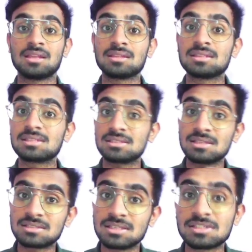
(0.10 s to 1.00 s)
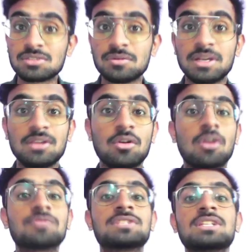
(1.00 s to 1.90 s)
This is the sixth video
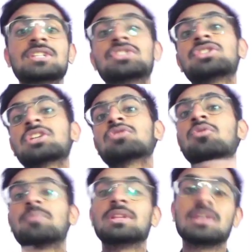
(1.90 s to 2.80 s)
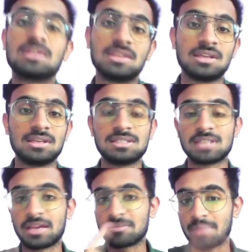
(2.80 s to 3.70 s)
of series Chess Opening
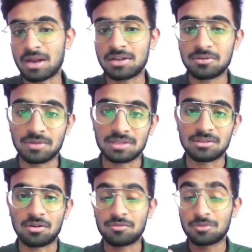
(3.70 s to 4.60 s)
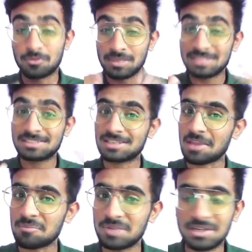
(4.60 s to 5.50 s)
Theories and part 1 of Queen's
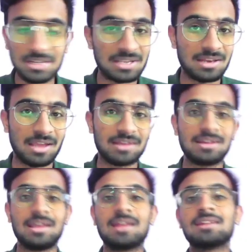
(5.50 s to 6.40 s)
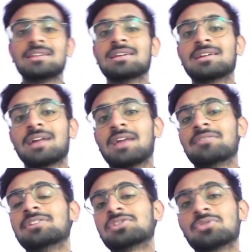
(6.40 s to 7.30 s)
Gambit Decline, and here I
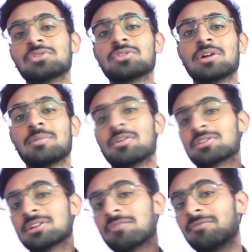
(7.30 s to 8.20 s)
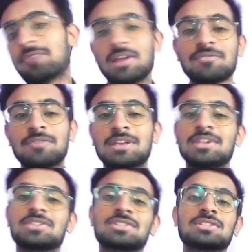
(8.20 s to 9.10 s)
will show you about the 5
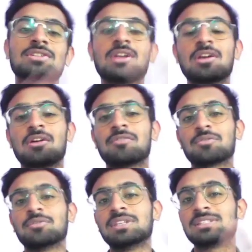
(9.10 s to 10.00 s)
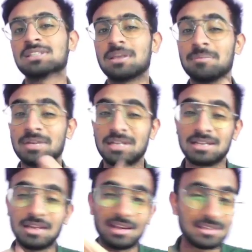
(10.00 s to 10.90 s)
variations of Queen's Gambit
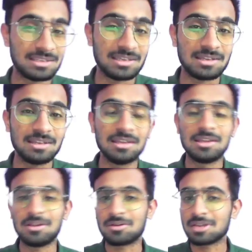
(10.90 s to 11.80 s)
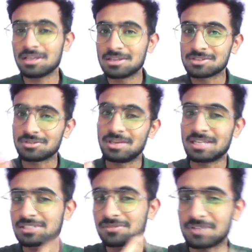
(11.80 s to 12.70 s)
Decline theory. Okay, so
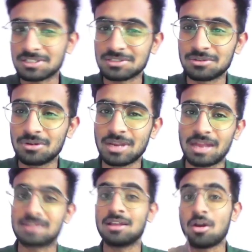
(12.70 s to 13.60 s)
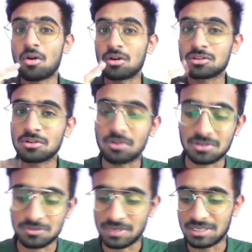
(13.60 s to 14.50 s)
let's first look at the
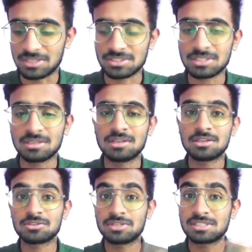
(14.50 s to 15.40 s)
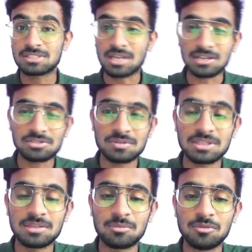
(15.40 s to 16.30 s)
orthodox variation. So it starts
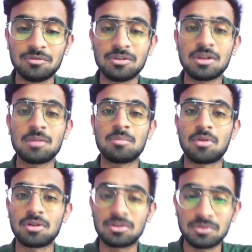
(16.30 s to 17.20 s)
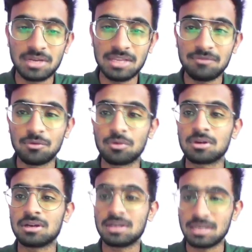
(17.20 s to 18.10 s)
with the move pawn to
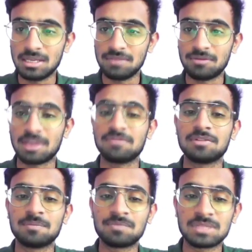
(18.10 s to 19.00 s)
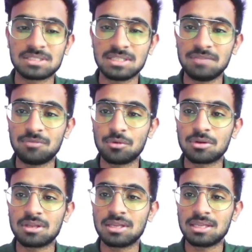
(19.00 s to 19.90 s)
d4, d5,
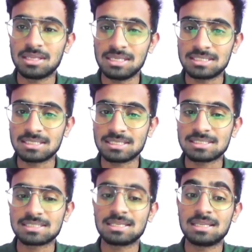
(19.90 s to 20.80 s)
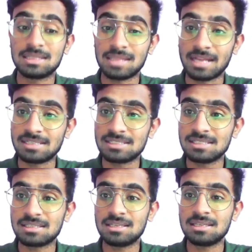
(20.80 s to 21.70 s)
c4, e6, knight
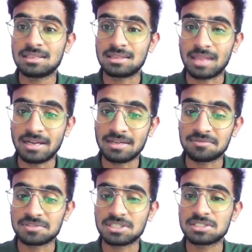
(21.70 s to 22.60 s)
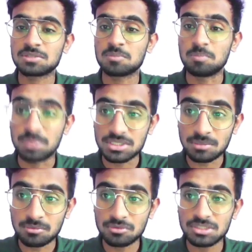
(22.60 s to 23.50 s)
c3, knight f6,
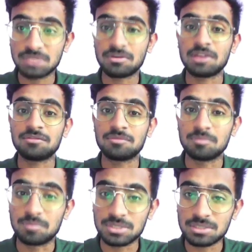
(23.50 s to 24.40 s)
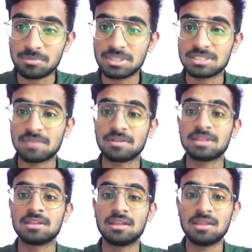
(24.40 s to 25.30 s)
bishop to g5, bishop e7,